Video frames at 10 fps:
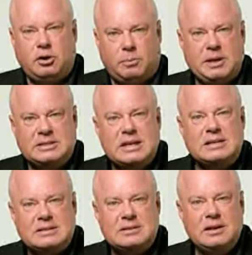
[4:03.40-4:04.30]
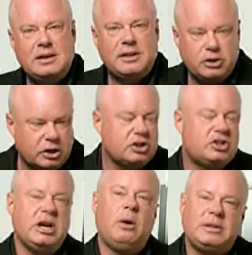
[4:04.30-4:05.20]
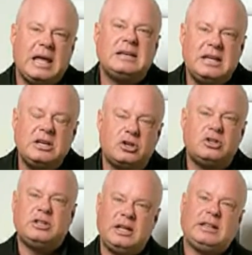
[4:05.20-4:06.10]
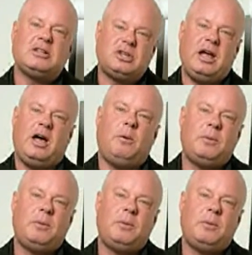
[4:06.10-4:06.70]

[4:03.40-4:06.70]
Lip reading: business that you can share with that teacher, do you think that's going to help?